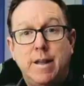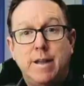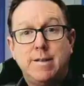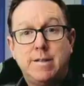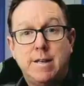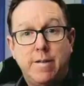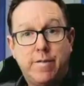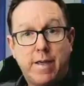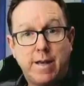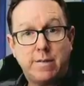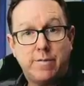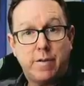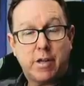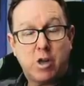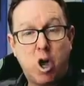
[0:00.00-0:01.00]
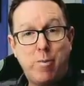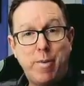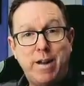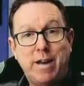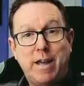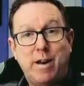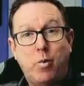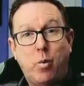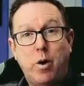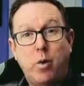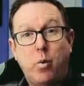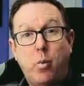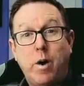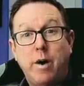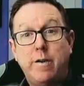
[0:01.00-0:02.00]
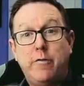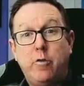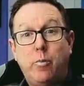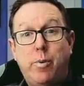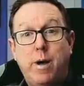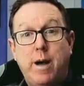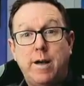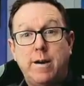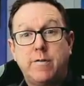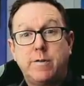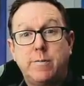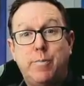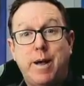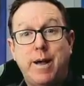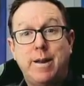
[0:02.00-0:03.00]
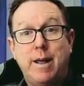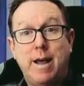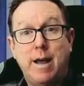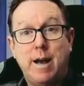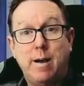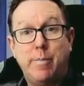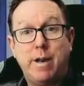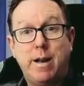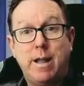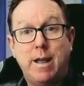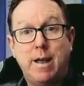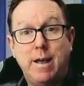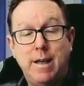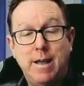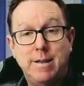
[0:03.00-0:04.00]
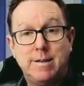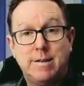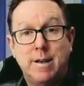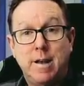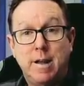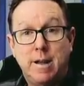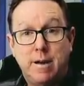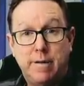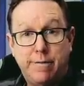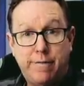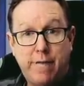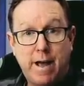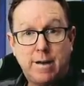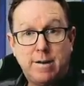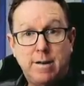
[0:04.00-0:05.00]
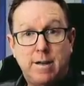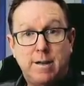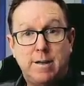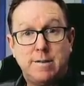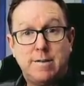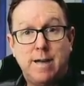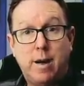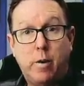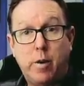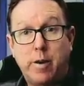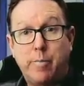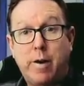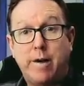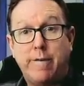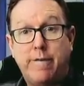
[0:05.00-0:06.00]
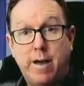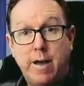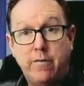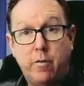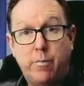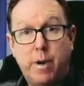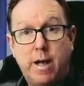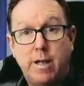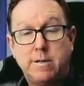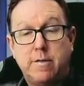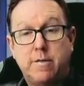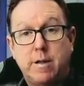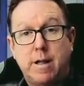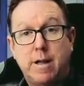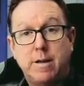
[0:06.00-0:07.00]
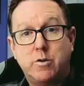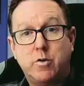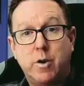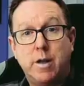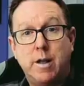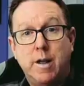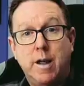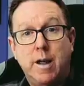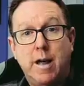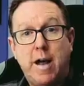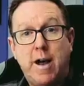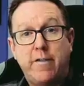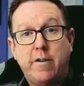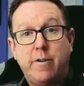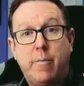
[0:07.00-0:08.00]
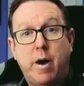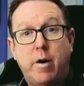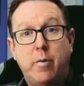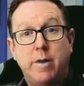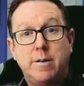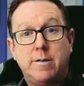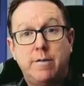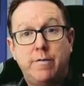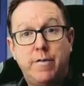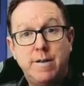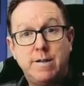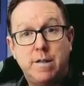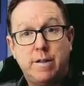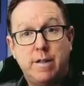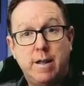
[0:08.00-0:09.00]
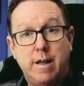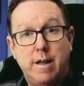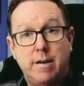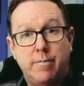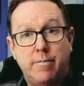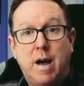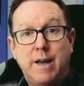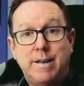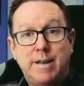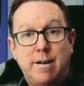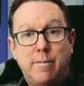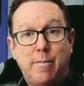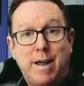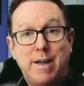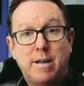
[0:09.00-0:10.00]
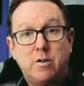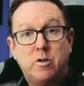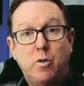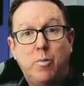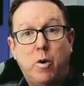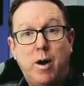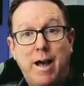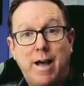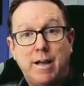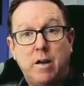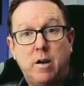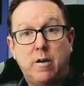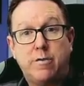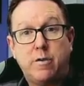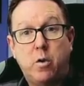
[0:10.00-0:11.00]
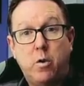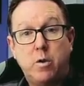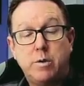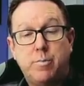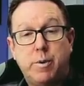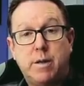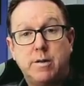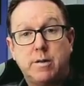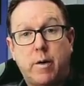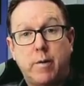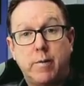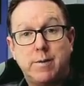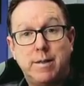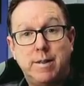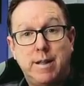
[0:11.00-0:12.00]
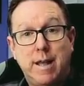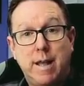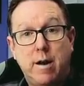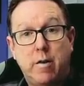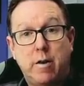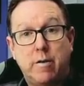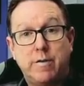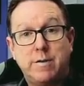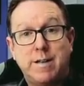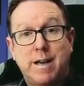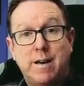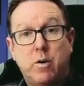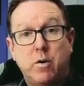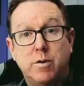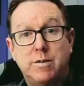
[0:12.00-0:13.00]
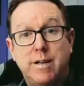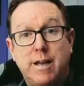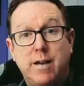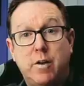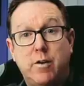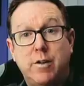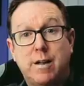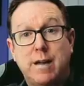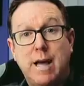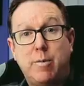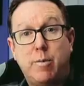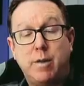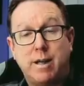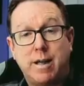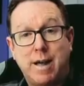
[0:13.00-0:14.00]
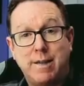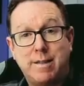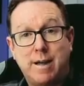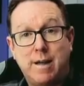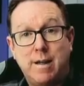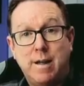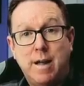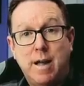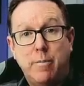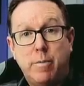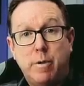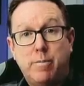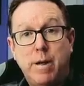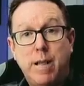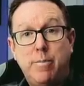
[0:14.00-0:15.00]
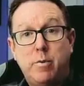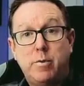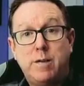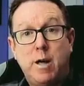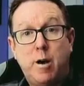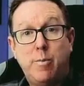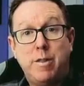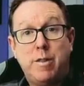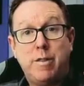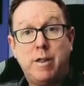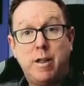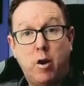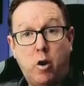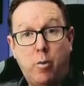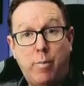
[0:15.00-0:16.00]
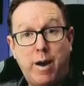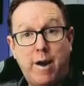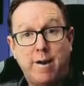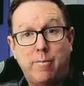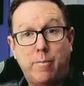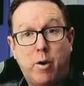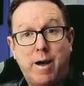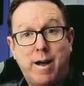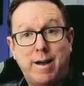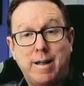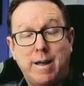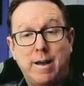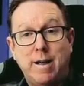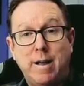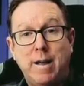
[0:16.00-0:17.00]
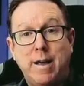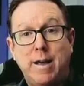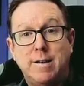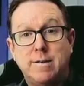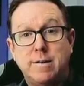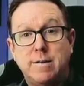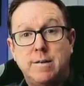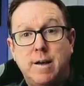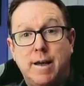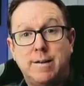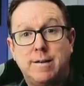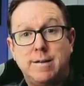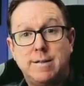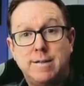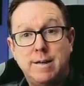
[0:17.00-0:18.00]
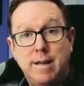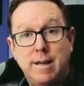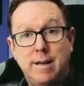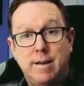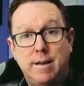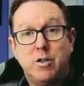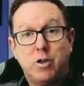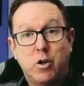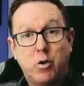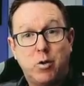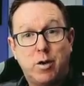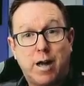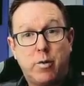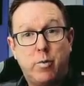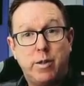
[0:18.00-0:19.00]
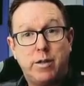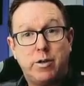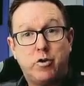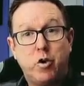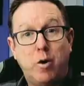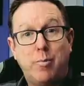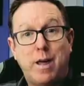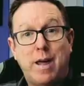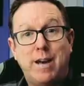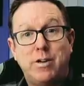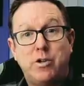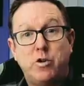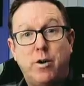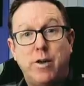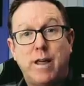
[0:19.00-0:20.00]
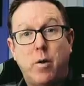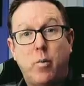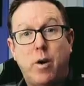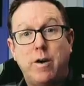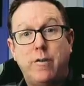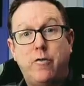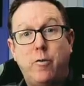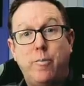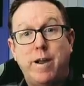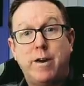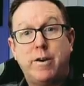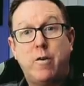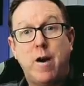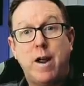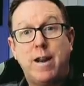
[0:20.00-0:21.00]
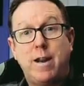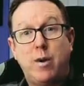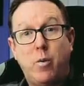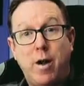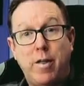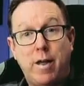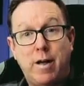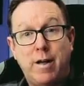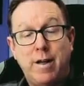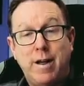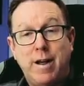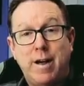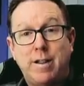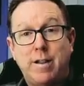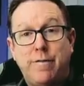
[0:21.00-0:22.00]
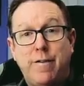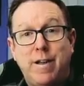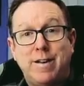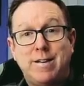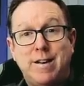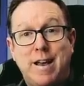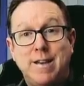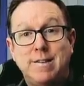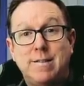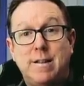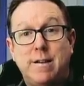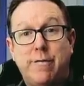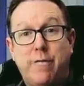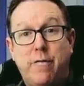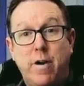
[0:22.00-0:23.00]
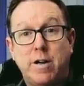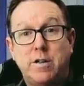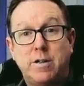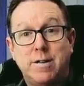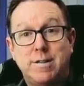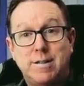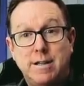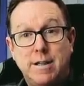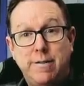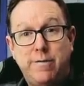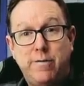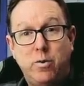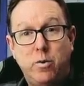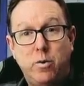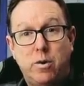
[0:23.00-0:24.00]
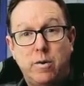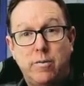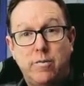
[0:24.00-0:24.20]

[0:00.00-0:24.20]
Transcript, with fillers: Yes, Steve, thanks for the comment and what a wonderful part of Spain Almeria is. In fact, it is now one of my favourite parts of the country after my recent visit there. I didn't make it to Mojácar, of course, because I was in the area of San Jose on the Cabo de Gata, but people tell me that the old part of Mojácar is a sight to see. So good luck with your trip and enjoy that wonderful Mediterranean weather and the fantastic fresh seafood.